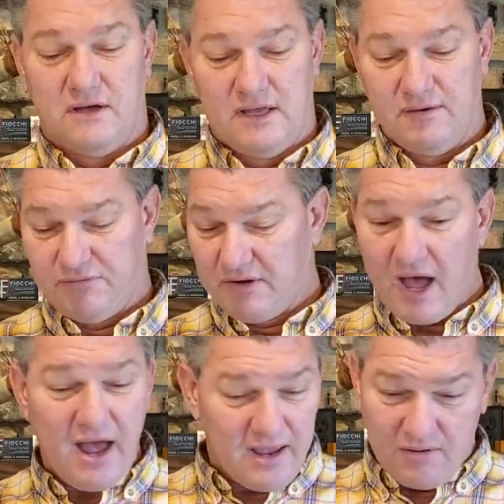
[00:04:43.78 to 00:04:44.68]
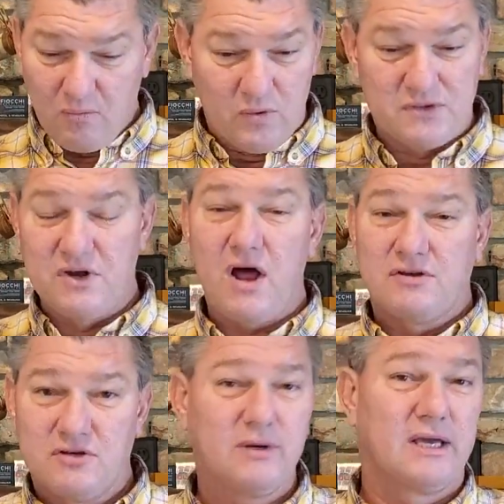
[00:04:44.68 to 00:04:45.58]
If the guy was not
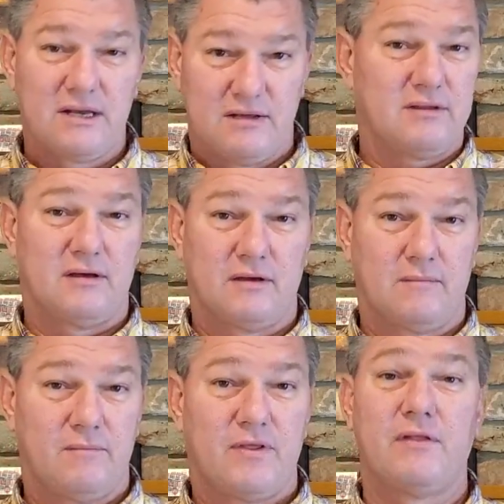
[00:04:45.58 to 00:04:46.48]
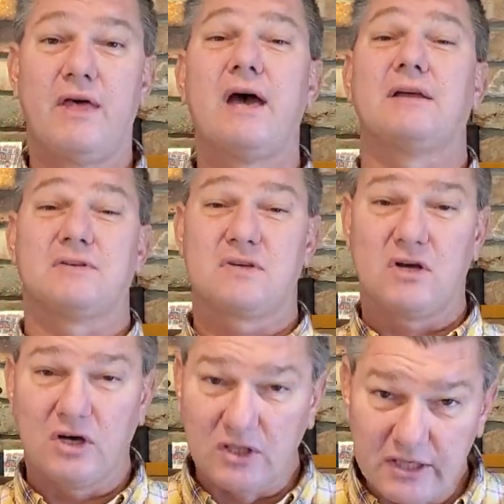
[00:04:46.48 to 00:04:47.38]
doing anything, then that is
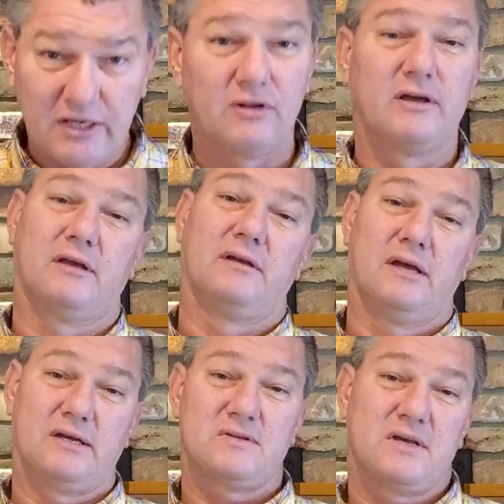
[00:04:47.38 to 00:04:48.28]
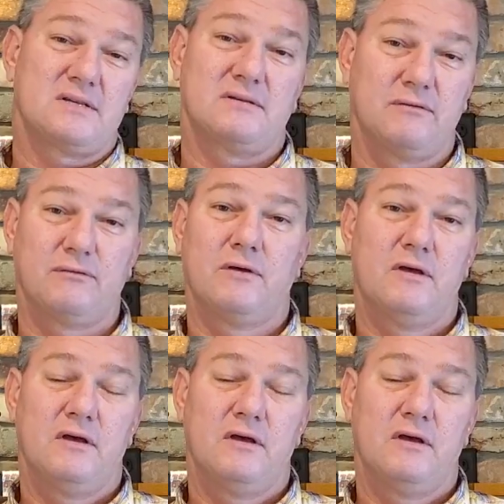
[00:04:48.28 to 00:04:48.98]
clearly excessive.